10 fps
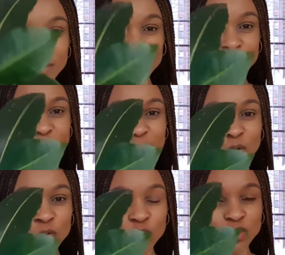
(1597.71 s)
because I
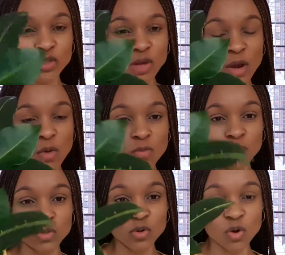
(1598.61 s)

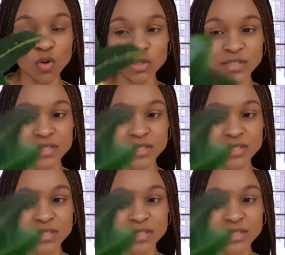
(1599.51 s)
almost lost